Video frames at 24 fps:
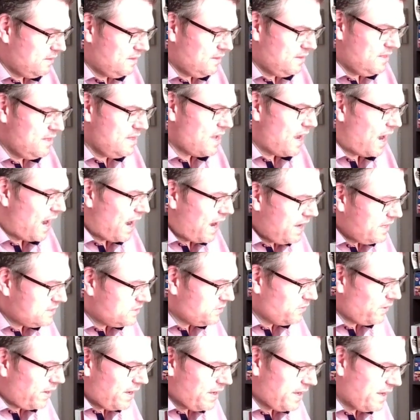ti,
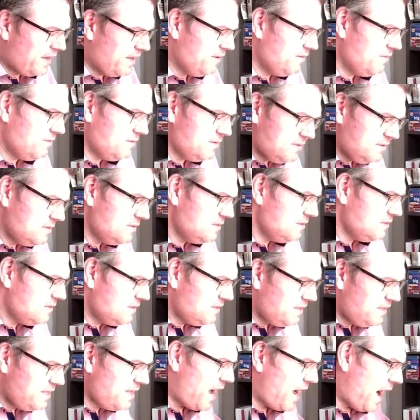so I can
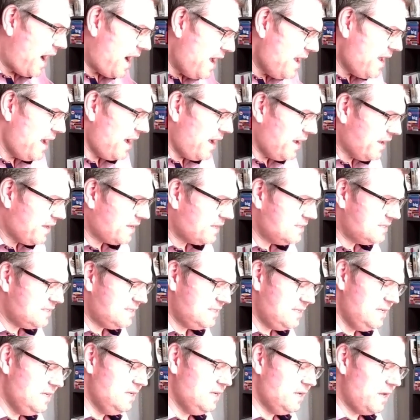ti I can
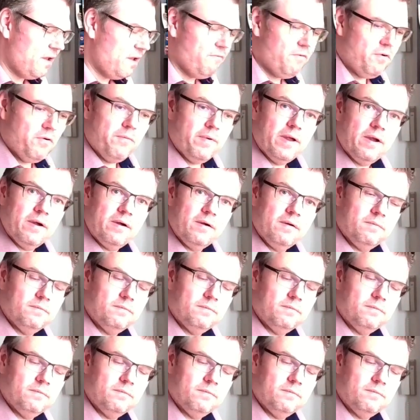see everywhere.